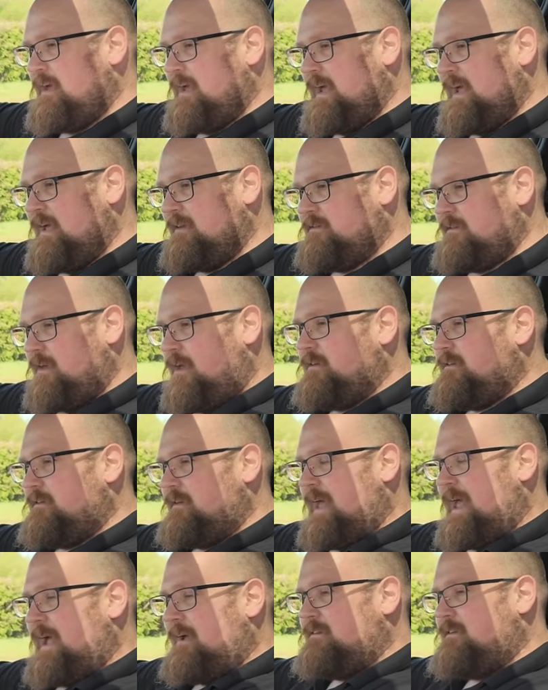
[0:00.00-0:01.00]
it does
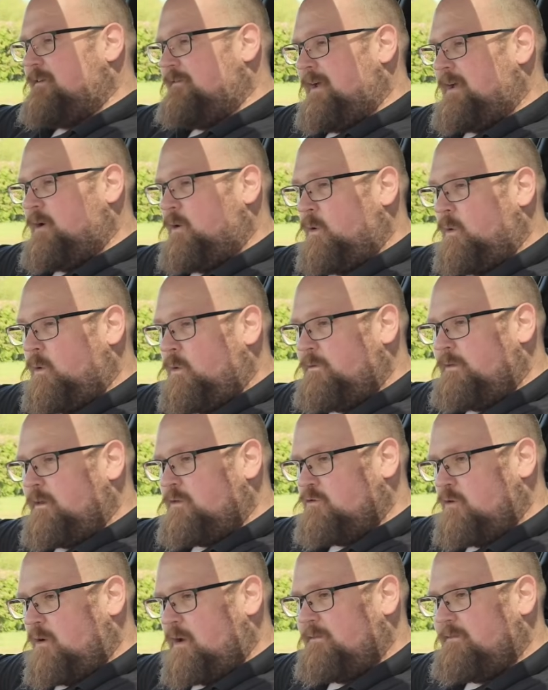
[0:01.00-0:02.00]
activate all the
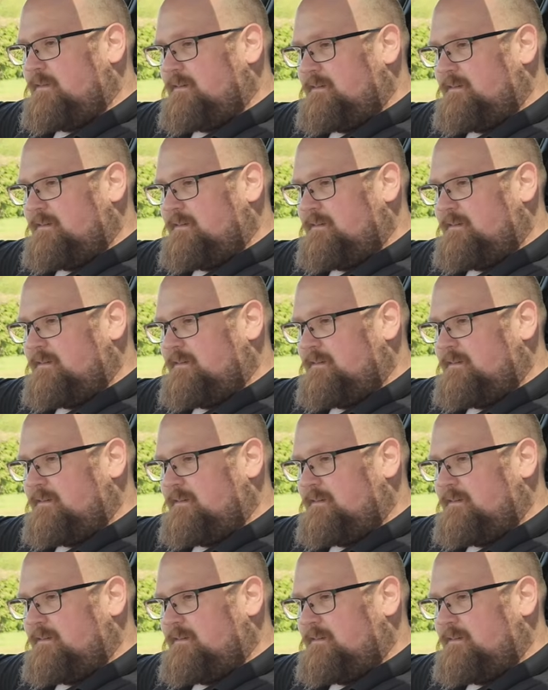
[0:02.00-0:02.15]
driver